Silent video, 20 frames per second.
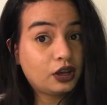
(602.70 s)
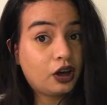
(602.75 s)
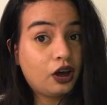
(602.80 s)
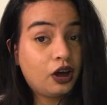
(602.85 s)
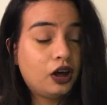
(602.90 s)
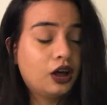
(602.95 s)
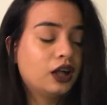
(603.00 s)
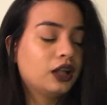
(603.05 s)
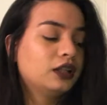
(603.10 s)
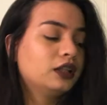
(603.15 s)

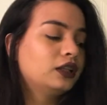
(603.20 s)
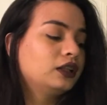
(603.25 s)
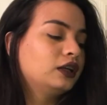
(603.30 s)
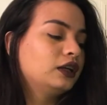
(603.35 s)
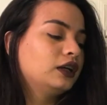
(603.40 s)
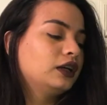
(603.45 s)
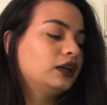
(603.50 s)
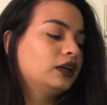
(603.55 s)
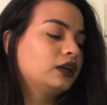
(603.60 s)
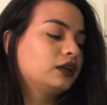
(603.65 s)
haul
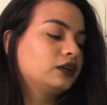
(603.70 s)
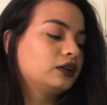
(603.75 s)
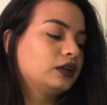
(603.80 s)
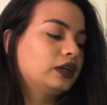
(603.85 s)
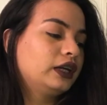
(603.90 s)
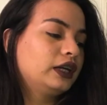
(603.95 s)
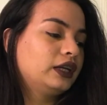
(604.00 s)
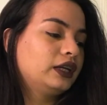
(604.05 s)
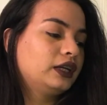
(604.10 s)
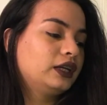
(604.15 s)

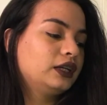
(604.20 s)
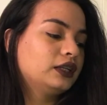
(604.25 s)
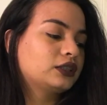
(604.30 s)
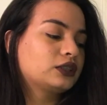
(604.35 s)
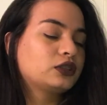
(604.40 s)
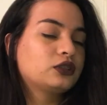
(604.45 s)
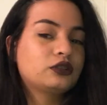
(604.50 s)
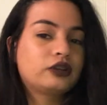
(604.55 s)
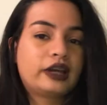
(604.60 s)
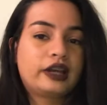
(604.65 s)
is
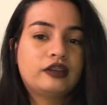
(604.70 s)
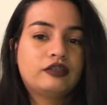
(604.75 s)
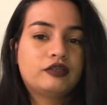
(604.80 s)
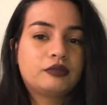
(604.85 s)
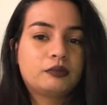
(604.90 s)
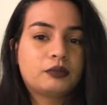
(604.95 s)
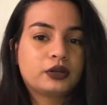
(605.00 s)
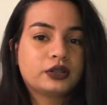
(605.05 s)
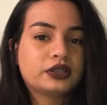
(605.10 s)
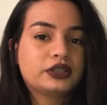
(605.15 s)
Grave
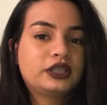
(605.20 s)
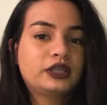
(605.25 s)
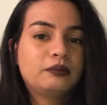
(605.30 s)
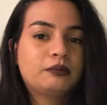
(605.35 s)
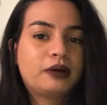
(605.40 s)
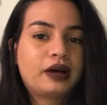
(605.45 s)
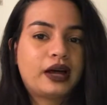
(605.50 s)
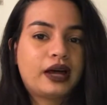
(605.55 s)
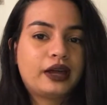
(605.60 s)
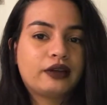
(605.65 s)
Mercy
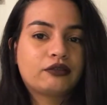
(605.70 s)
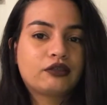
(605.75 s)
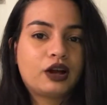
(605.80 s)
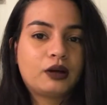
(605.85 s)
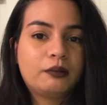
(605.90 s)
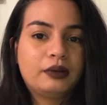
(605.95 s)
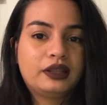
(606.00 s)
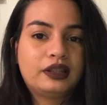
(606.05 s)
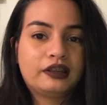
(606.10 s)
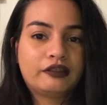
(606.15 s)
by
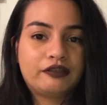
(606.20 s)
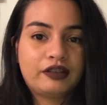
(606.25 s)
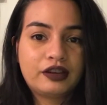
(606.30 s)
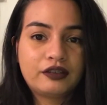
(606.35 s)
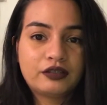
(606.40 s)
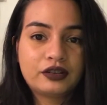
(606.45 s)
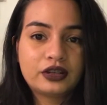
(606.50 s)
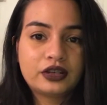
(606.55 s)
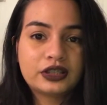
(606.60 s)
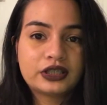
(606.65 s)
Robin
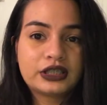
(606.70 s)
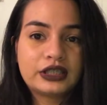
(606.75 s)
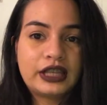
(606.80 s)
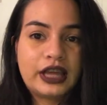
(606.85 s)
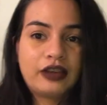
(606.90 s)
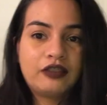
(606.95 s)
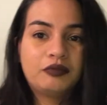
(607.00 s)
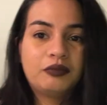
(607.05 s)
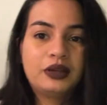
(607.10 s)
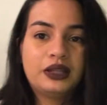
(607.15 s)
Lefevers. And
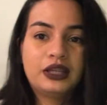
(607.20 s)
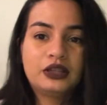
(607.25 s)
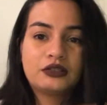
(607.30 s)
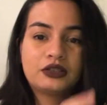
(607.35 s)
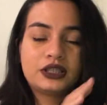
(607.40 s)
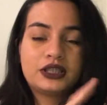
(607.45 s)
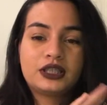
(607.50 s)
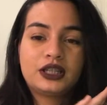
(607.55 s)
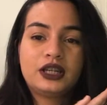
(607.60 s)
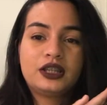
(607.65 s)
I've been
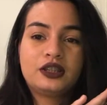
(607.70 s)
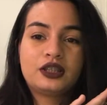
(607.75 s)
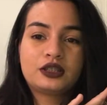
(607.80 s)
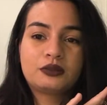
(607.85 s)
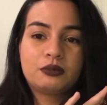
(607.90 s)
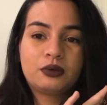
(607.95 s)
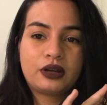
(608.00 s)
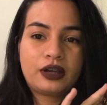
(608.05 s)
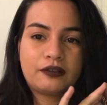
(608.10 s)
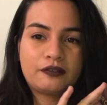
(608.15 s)
interested in this
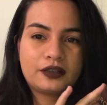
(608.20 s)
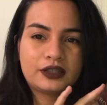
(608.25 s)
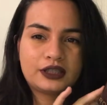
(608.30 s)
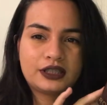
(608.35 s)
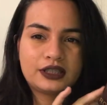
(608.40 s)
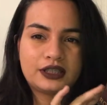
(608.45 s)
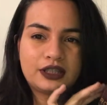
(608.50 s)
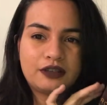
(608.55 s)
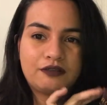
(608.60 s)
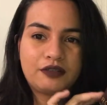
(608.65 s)
book ever
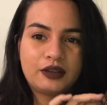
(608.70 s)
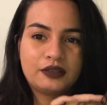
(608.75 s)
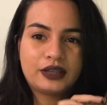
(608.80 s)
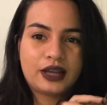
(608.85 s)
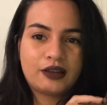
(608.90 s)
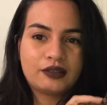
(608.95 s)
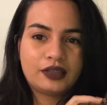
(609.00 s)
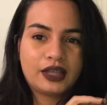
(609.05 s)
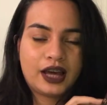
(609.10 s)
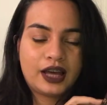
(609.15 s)
since I found
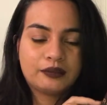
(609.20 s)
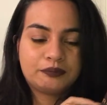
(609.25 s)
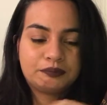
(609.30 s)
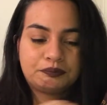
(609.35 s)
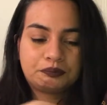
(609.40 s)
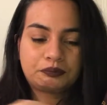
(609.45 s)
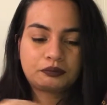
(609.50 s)
out that